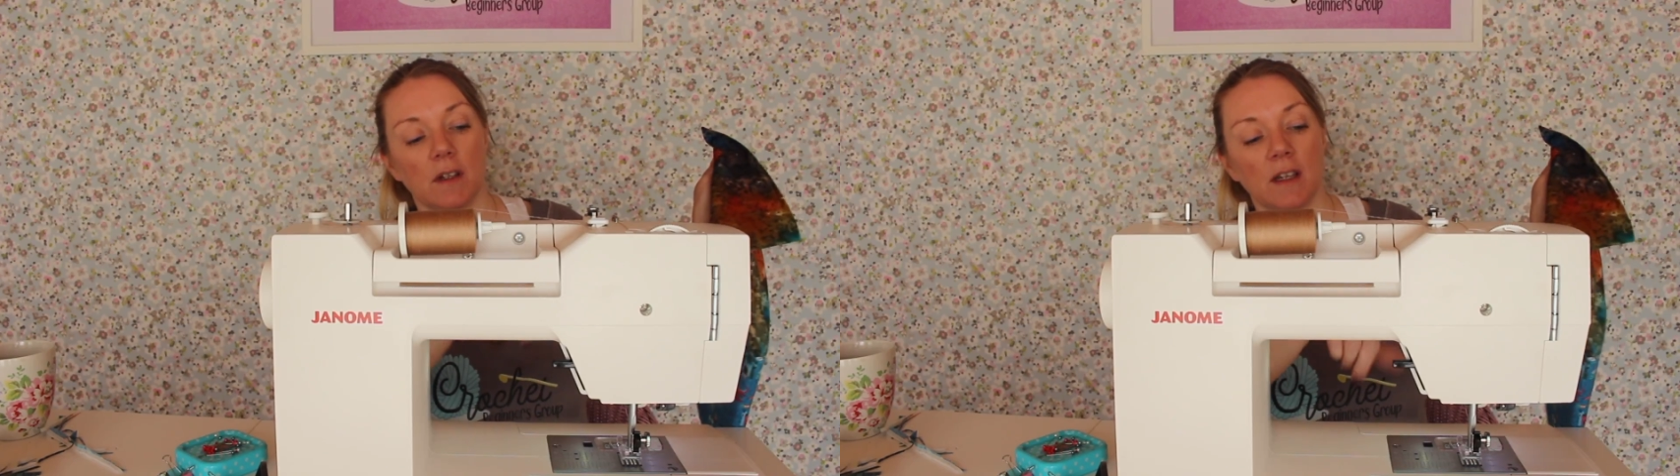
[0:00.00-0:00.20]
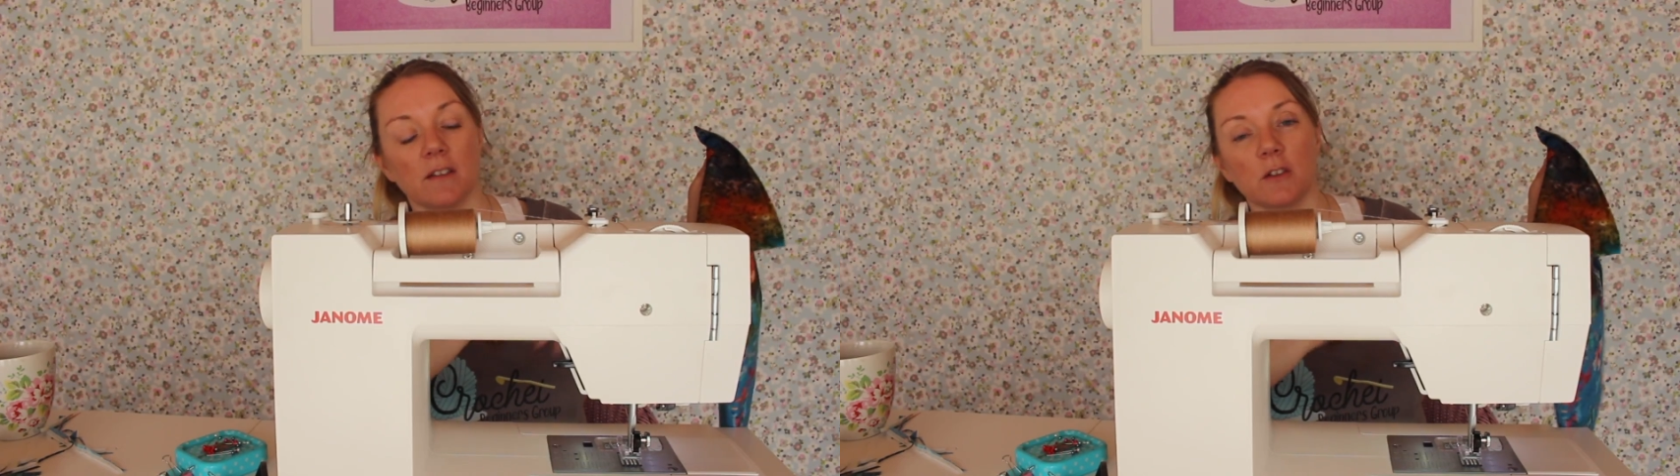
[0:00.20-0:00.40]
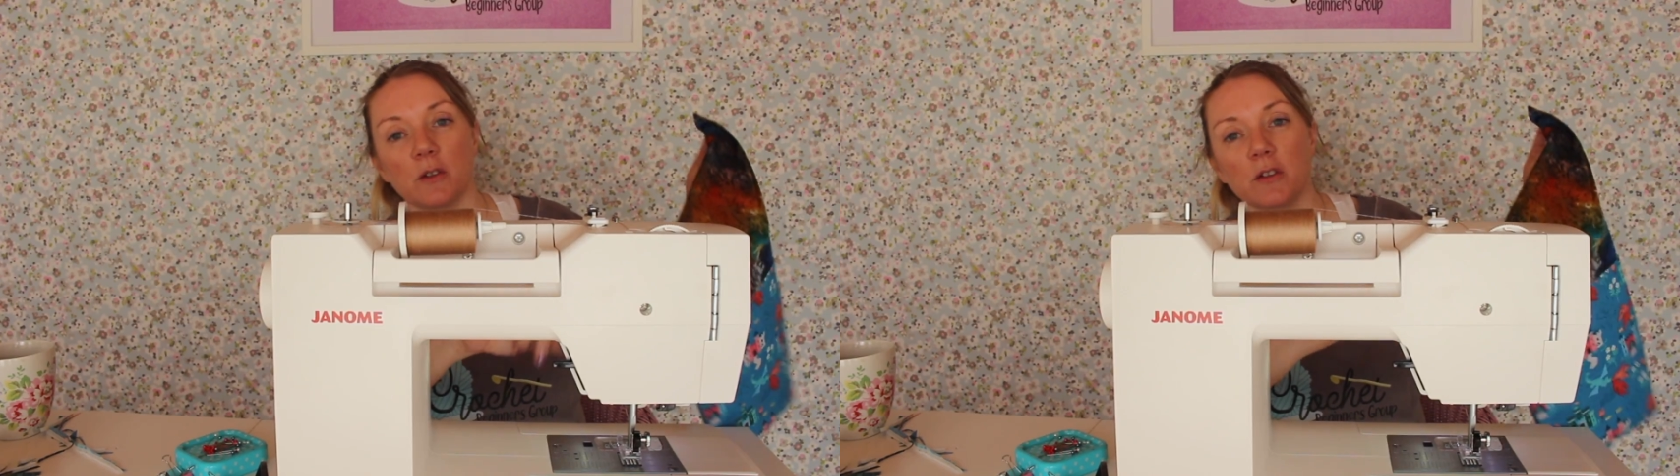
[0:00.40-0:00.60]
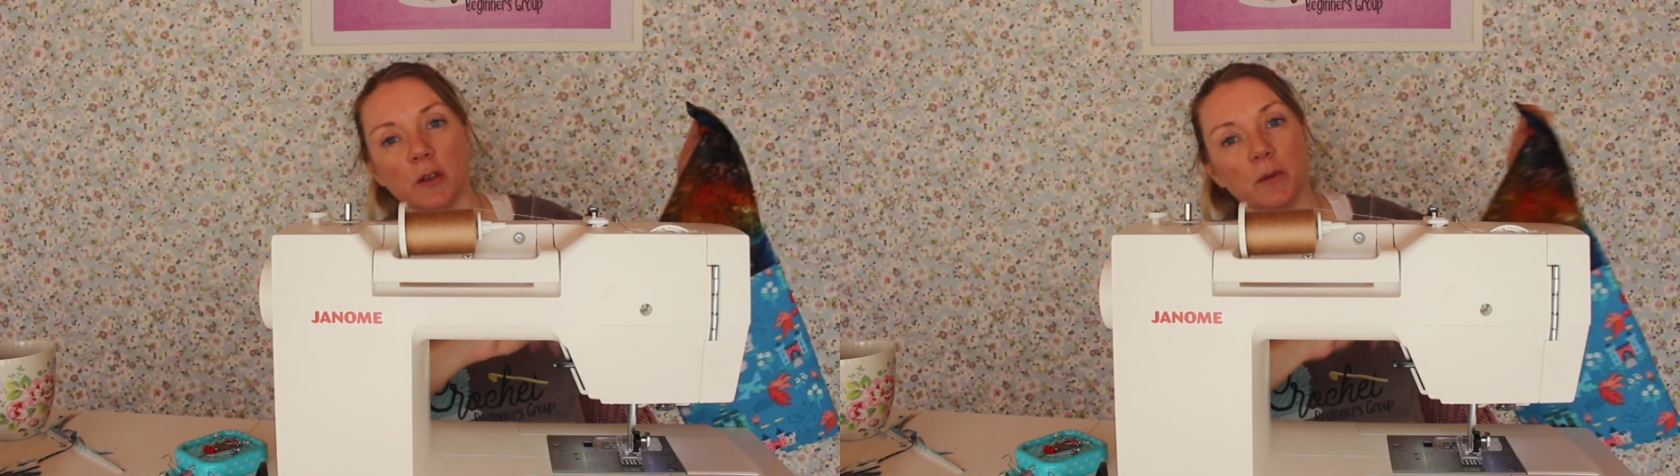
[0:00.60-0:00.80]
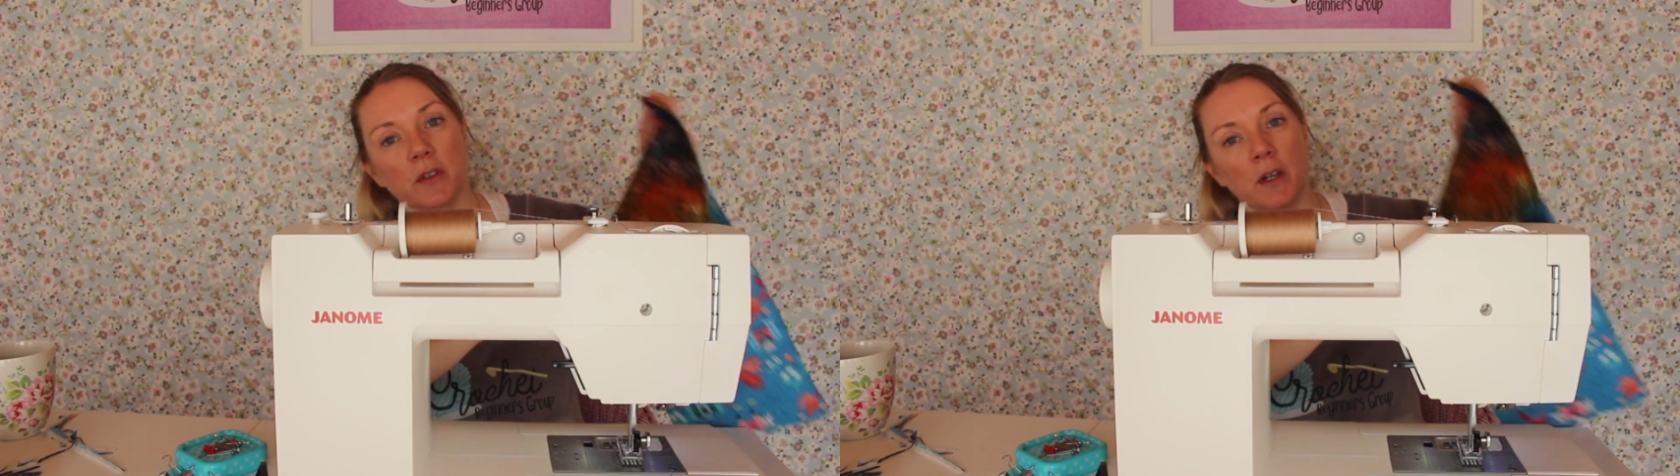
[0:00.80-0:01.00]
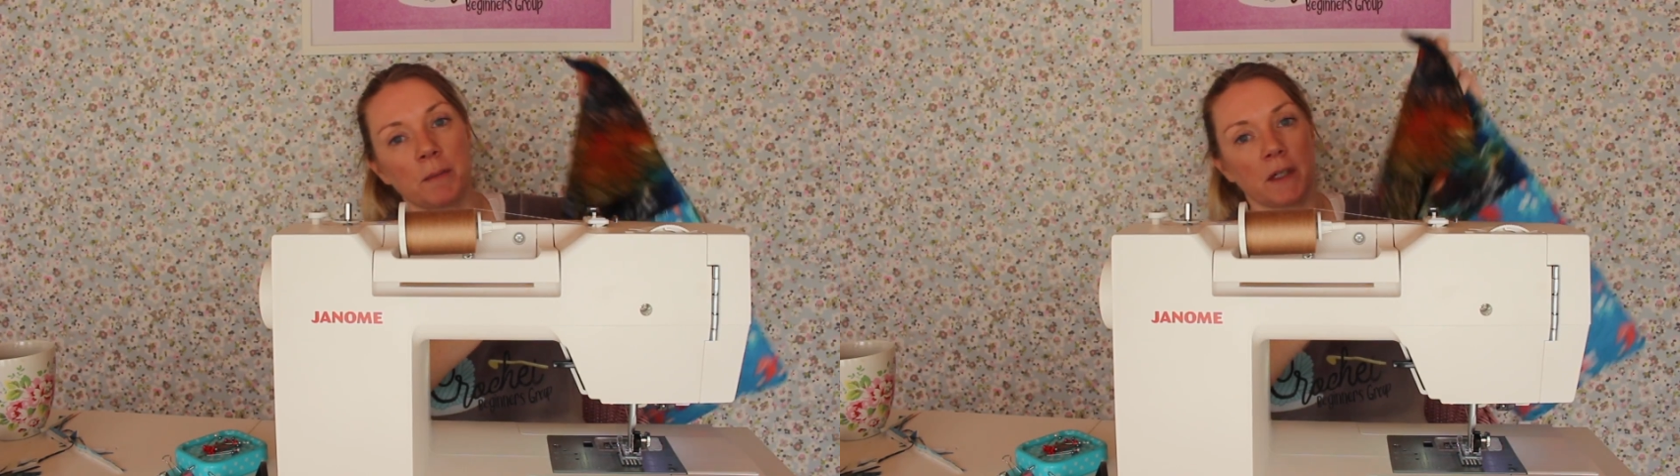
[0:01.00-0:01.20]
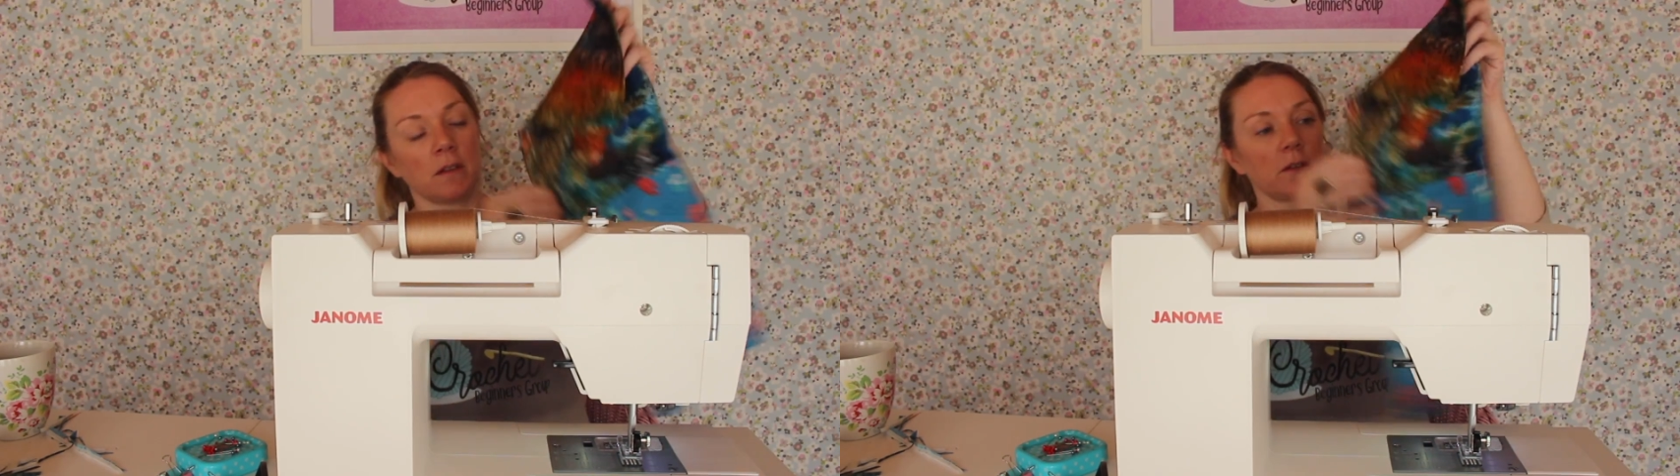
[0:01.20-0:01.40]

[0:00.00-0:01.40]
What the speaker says: it's got a stop-start button,